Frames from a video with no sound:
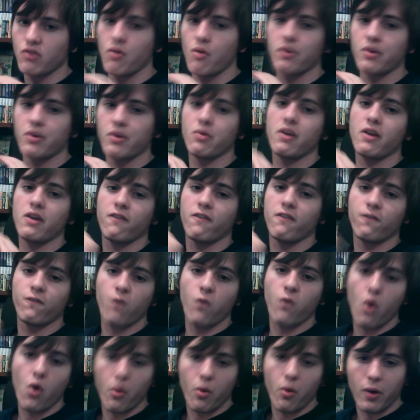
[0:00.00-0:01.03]
You're always going
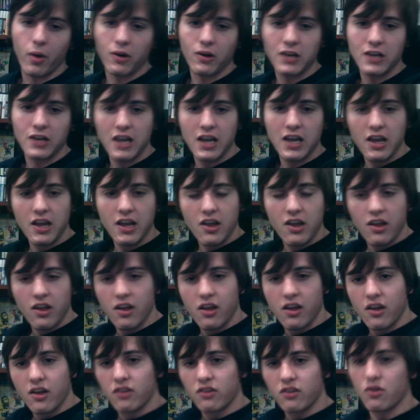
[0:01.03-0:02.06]
forward,
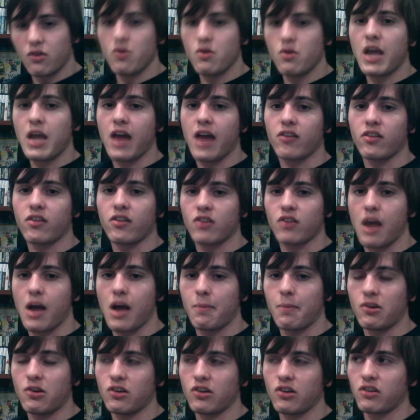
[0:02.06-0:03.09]
so you can't
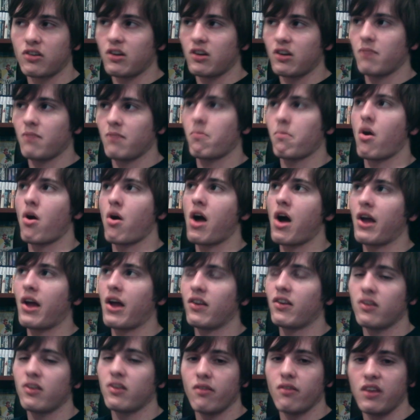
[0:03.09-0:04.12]
stop and just
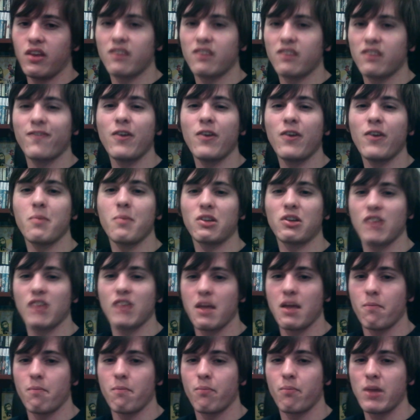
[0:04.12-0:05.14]
pause. It's very much
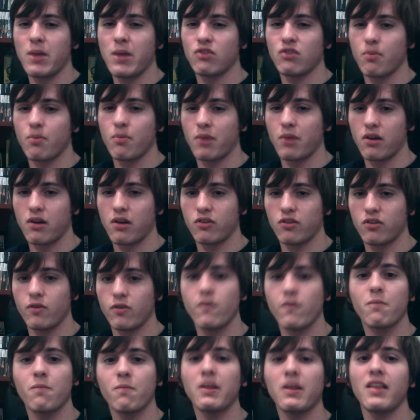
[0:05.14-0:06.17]
like Bit Trip Runner, so
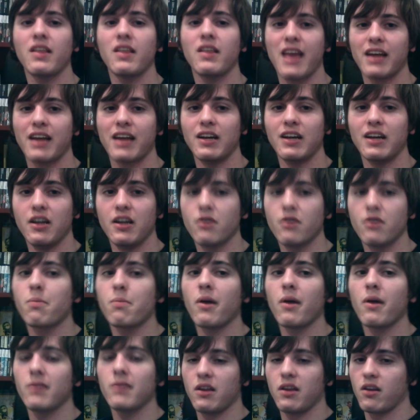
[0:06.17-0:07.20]
if you play that, you're
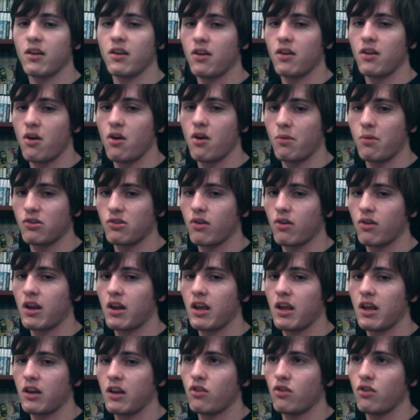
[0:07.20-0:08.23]
probably going to know what you're going
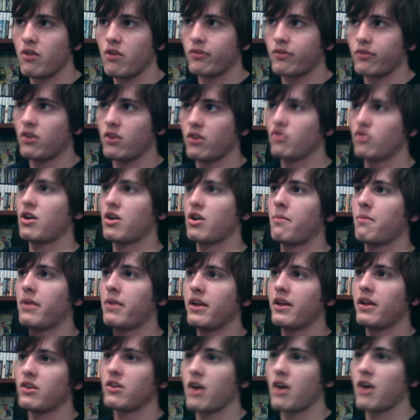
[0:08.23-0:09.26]
to get into. You have to jump,
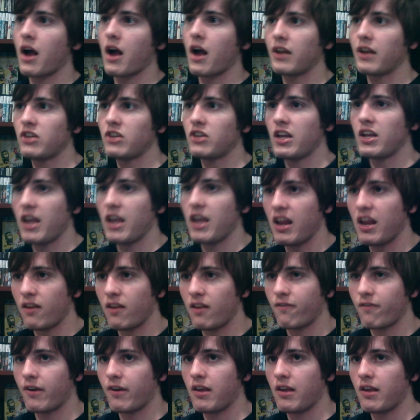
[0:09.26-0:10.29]
dodge, hit
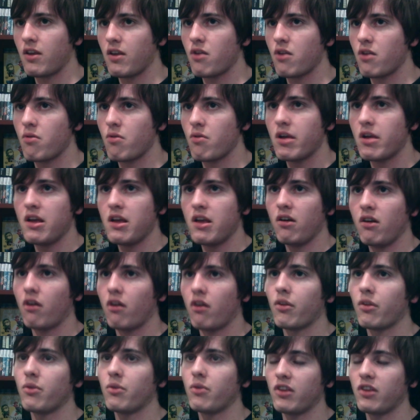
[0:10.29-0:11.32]
in front of you,
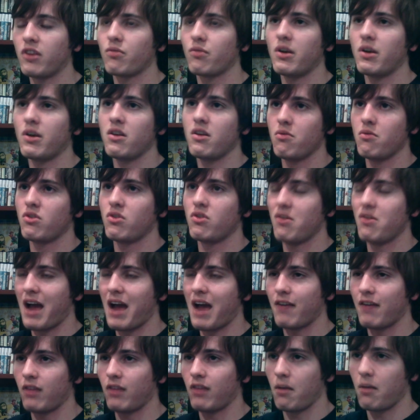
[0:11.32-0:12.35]
although this one you do
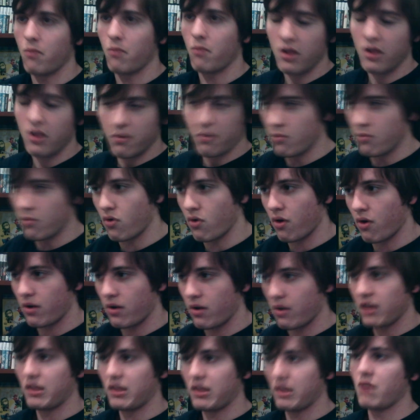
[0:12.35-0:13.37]
have a lot
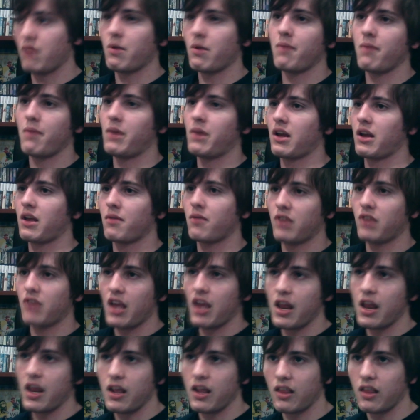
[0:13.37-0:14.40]
more leadway when it comes to
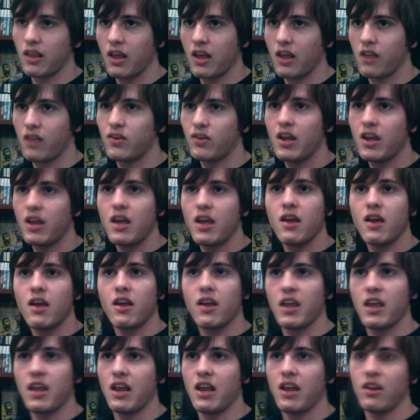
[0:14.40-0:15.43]
hitting things,
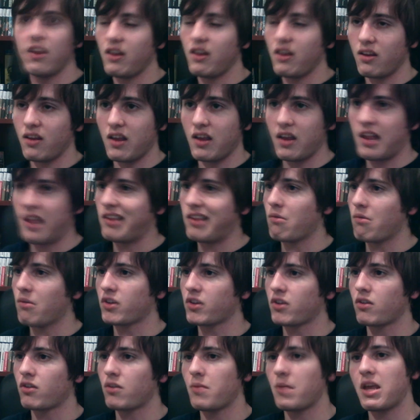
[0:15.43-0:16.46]
and you
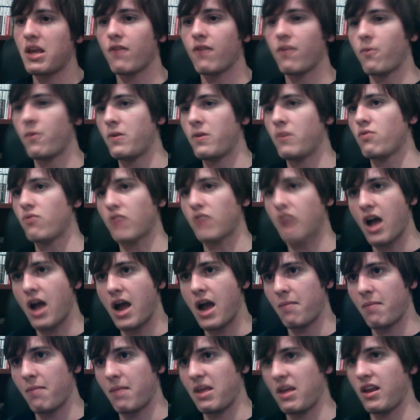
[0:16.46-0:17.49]
also have to be careful when you
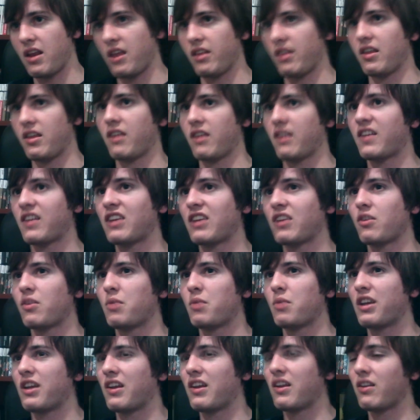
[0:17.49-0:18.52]
time hitting things, not just
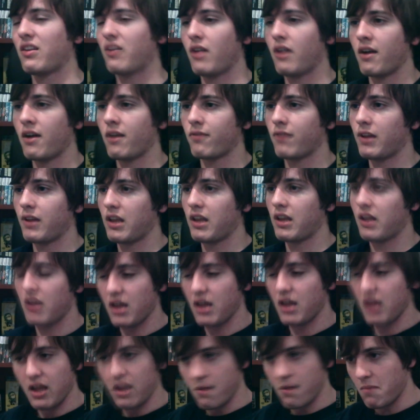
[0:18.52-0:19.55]
because of, like,
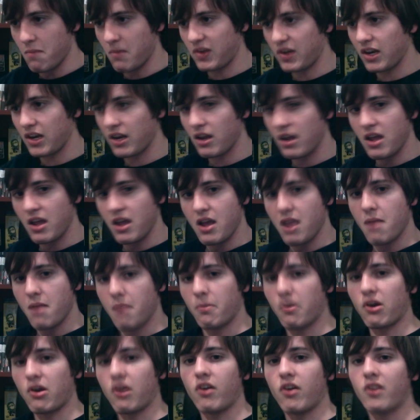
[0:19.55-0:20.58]
missing,
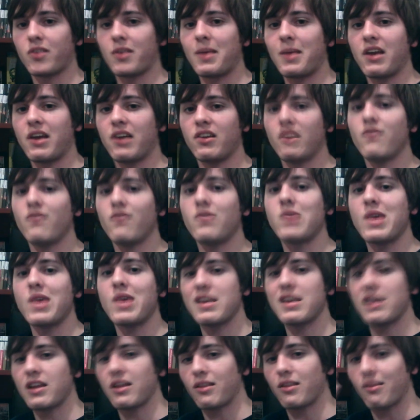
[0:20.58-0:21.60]
but also because if you
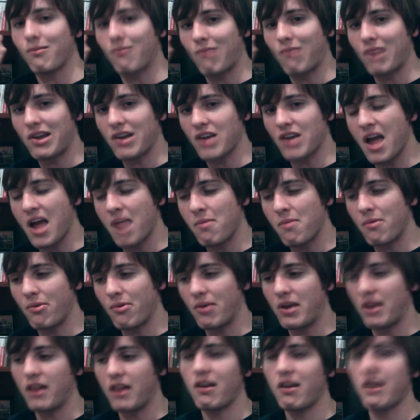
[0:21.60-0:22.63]
hit it at the right time,
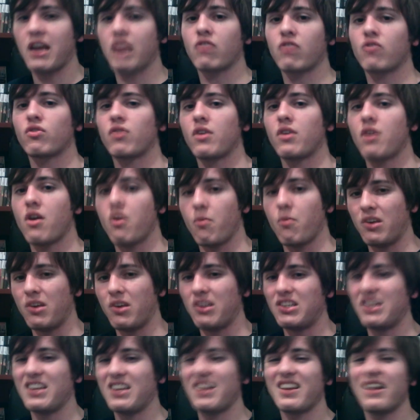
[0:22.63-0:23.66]
you'll get an extra note,
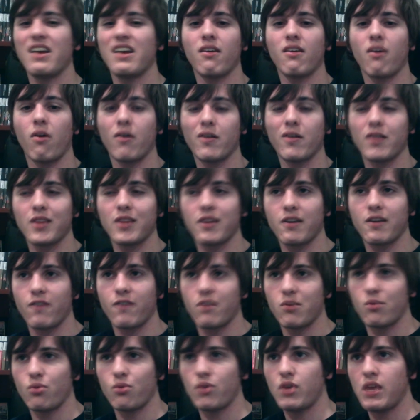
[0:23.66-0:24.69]
which is all the
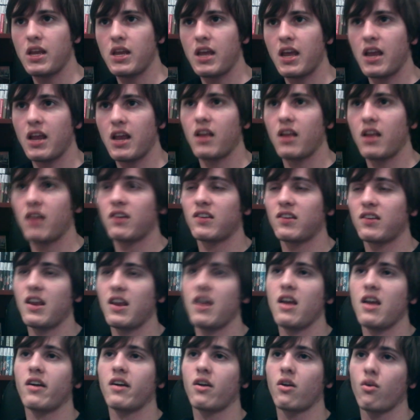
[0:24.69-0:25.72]
difference between getting,
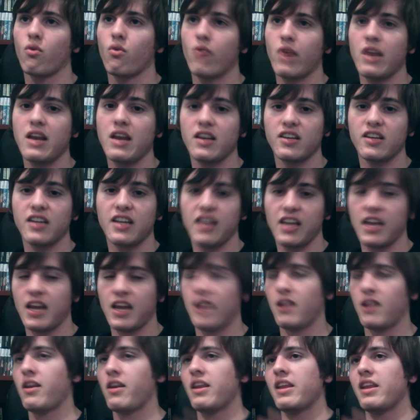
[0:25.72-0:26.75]
say, a great
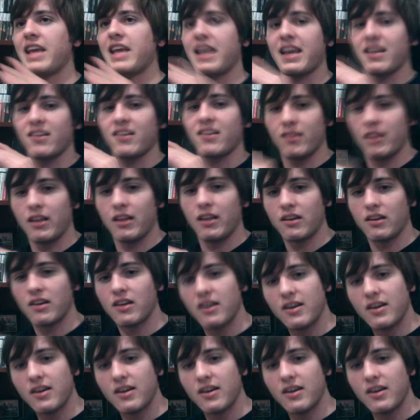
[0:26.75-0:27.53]
and an excellent.